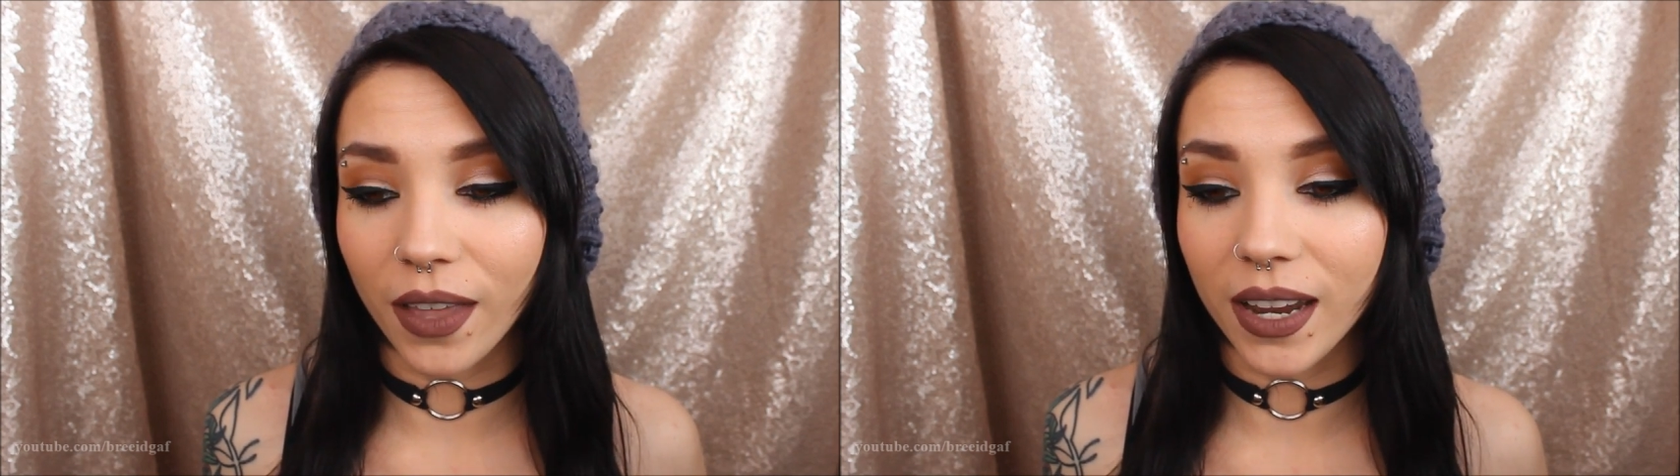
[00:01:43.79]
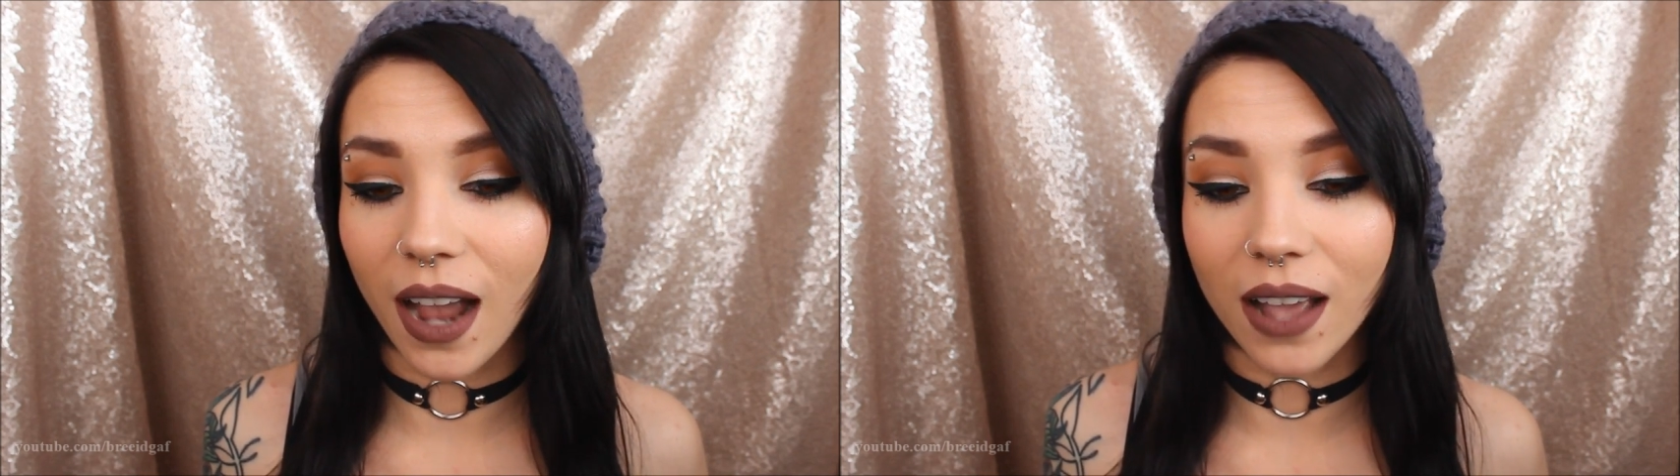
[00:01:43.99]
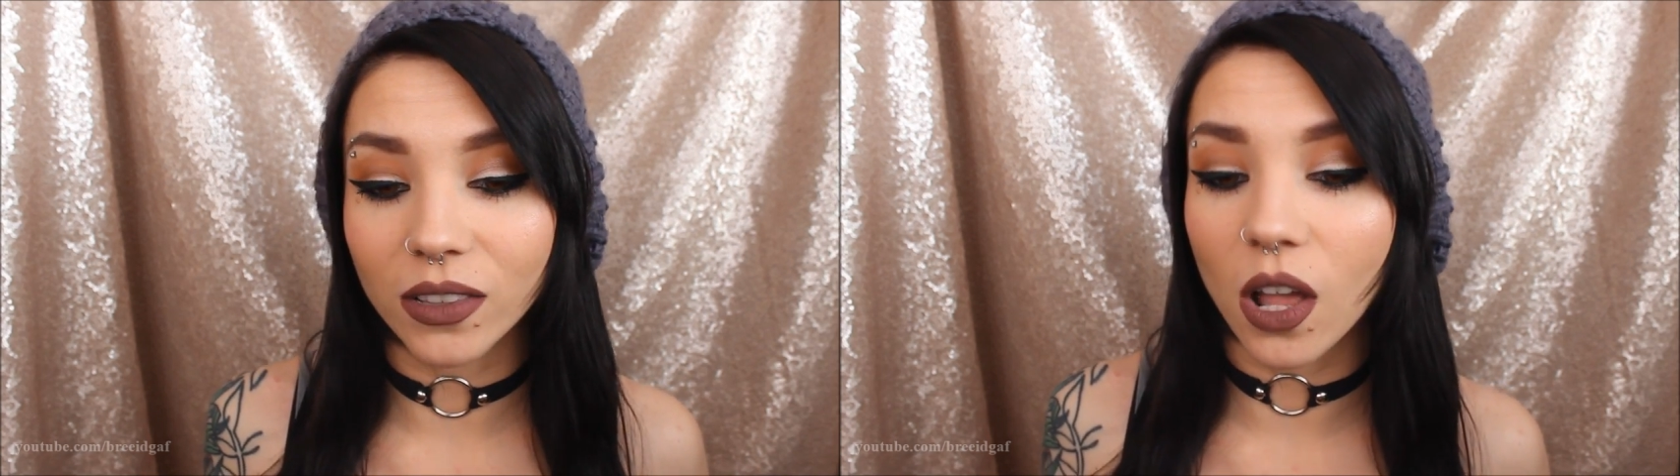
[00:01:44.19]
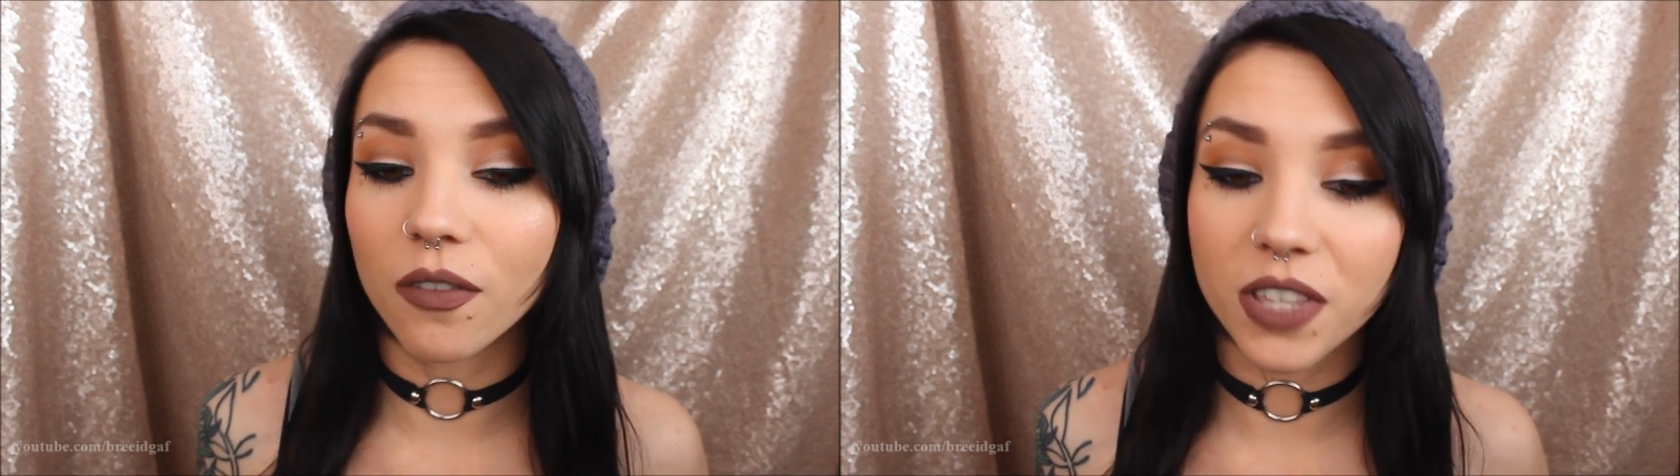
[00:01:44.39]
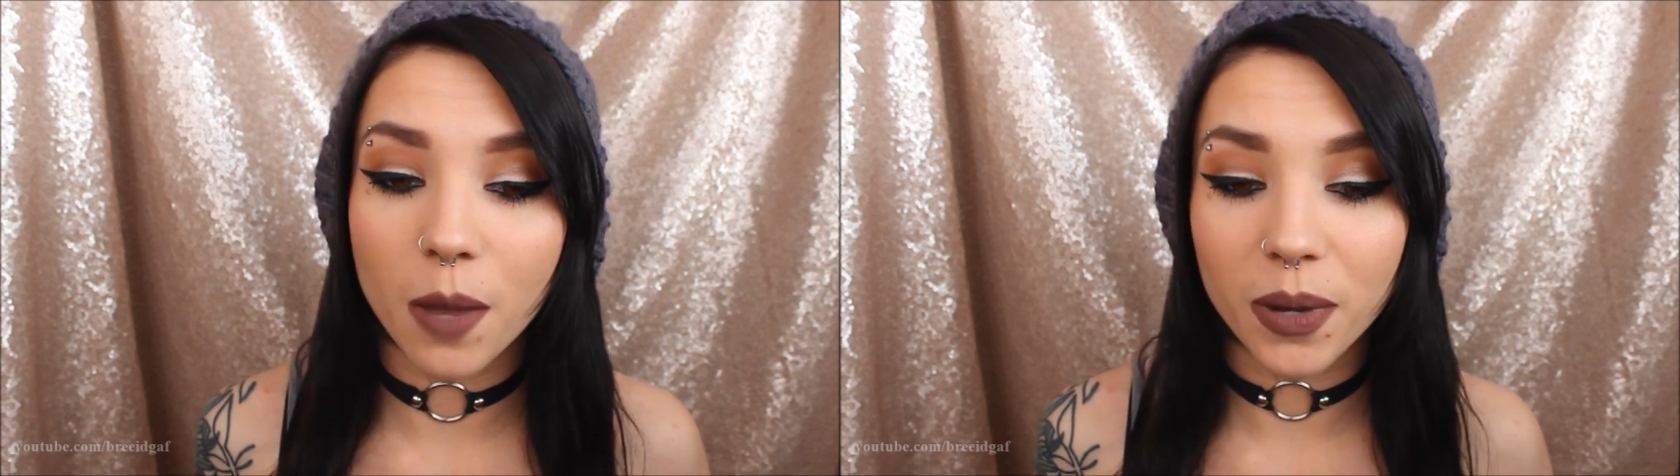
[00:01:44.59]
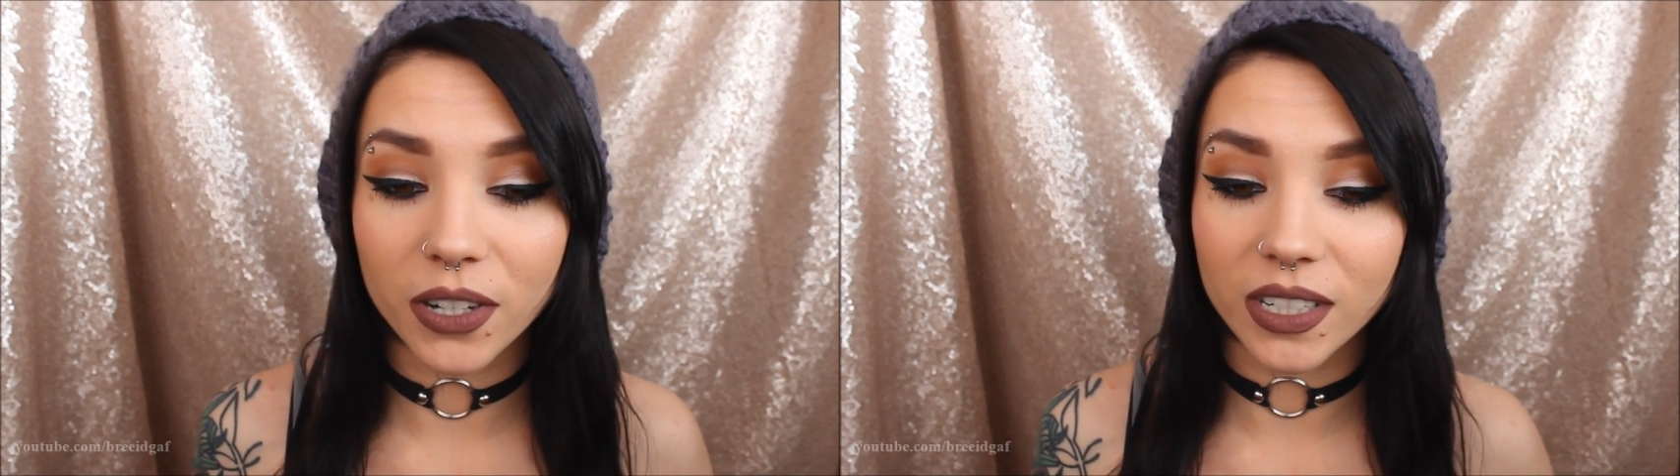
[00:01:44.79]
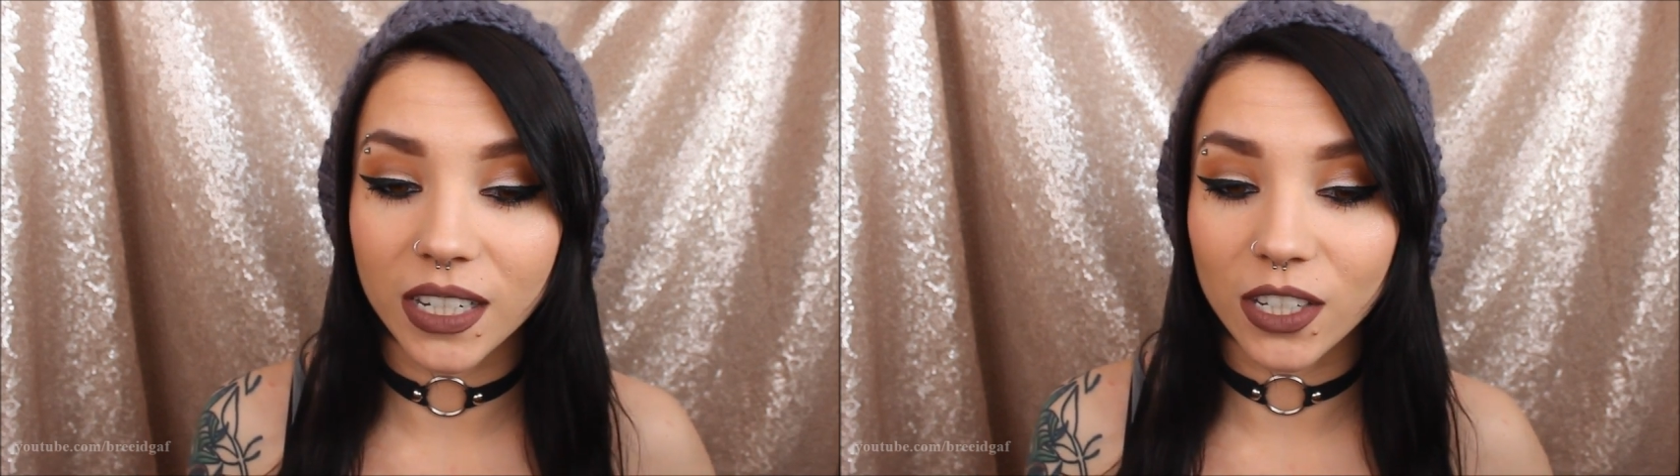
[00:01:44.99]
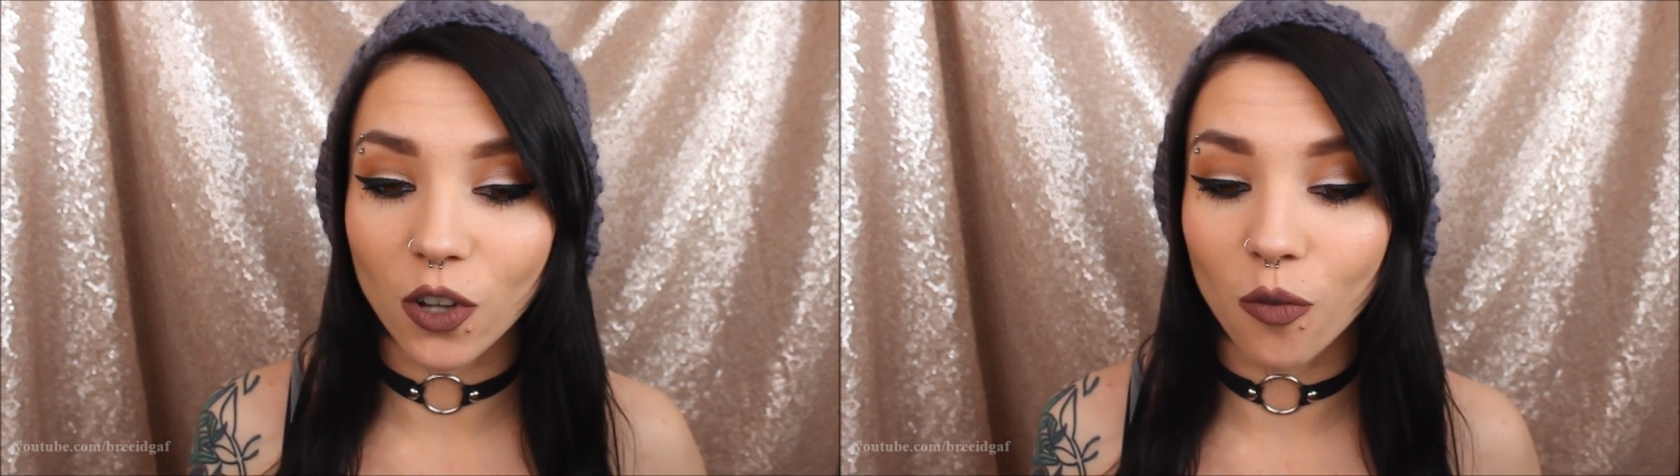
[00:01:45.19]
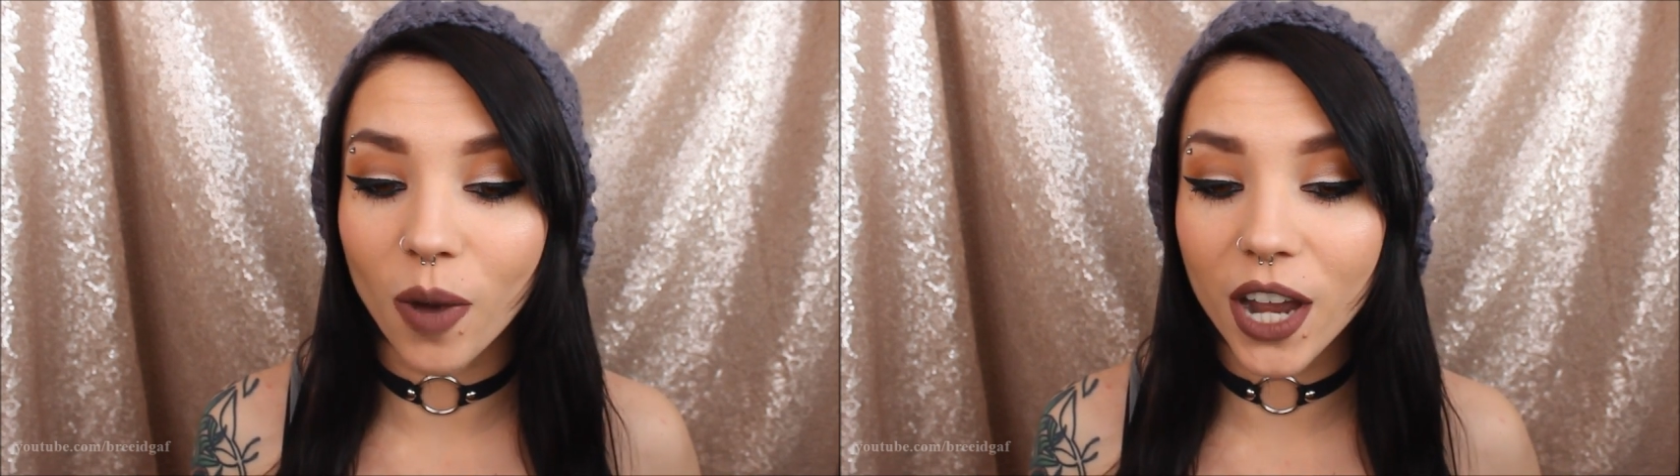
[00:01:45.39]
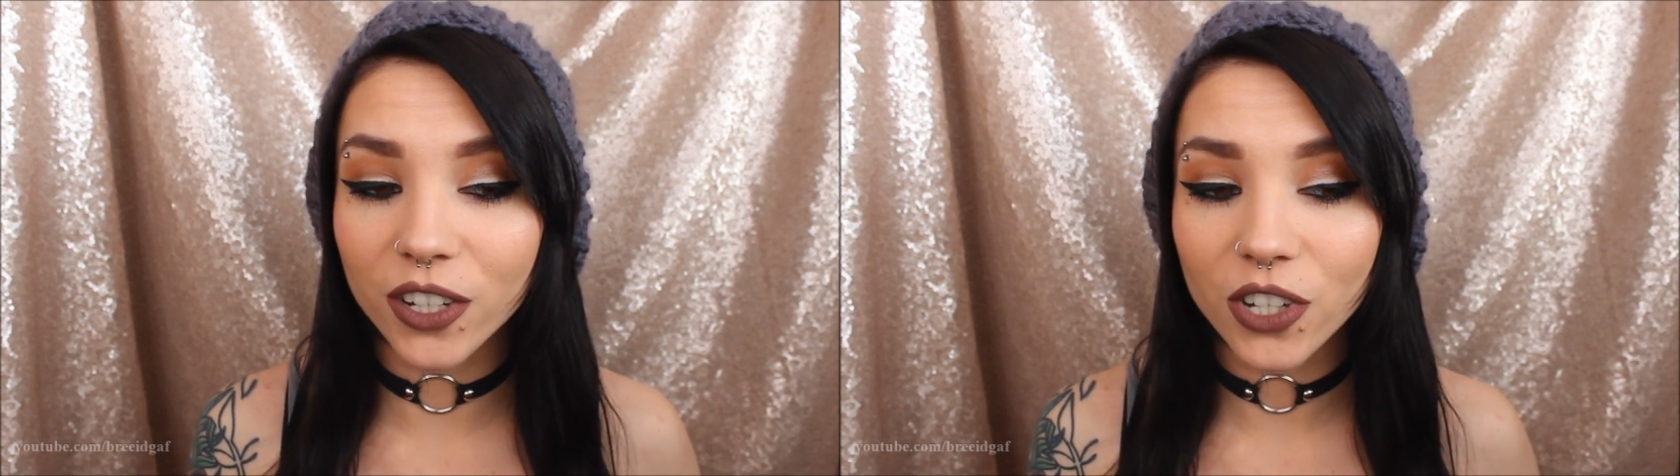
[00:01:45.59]
Like, I loved that piercing so
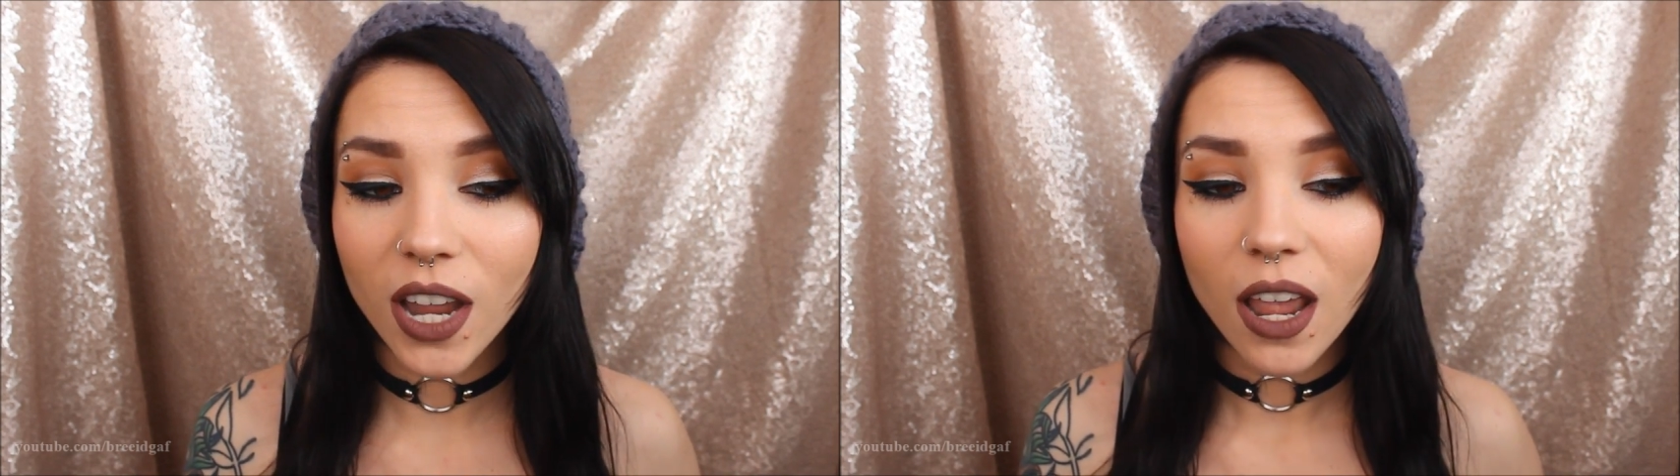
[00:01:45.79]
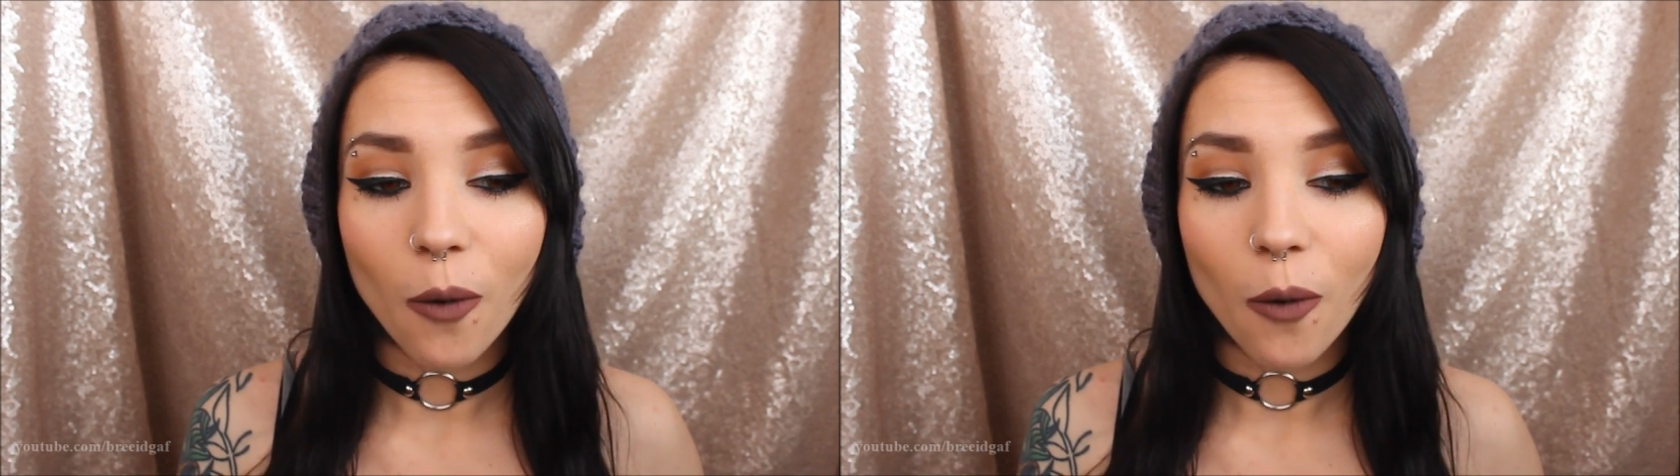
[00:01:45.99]
much.